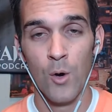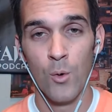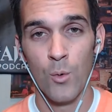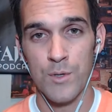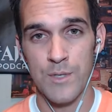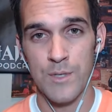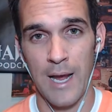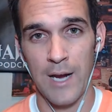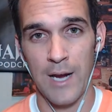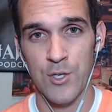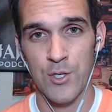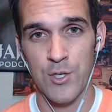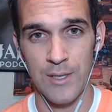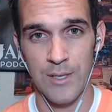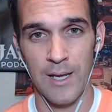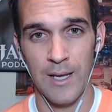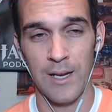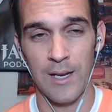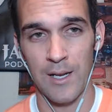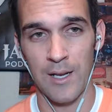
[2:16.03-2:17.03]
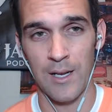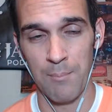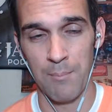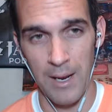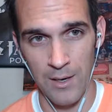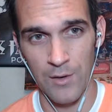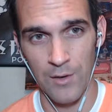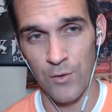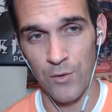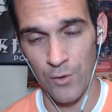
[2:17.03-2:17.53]
was actually getting it
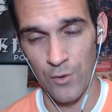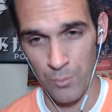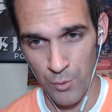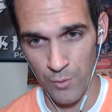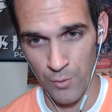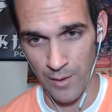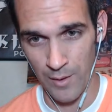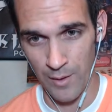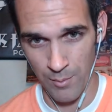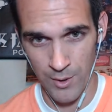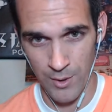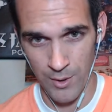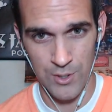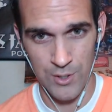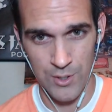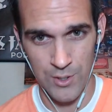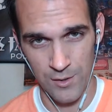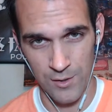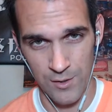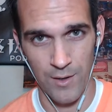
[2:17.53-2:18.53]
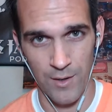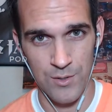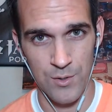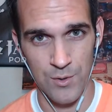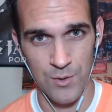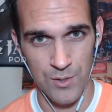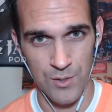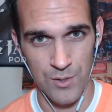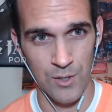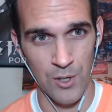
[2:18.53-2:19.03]
made into a movie, much like
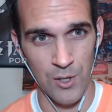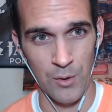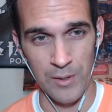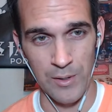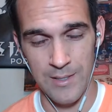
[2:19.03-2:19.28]
Sylvester Stallone.